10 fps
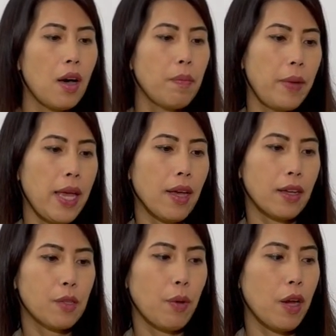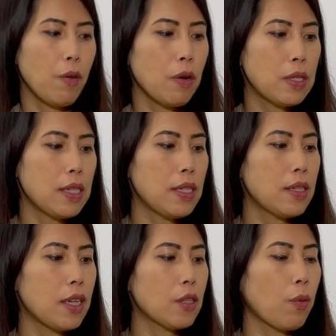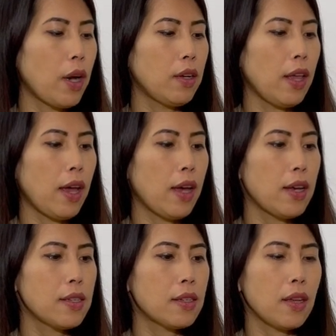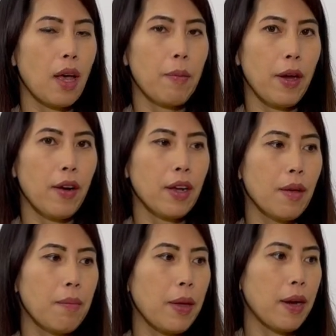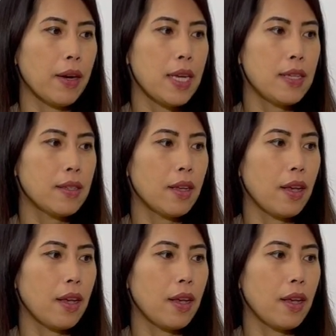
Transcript: pink spray roses as well as hypericum berries,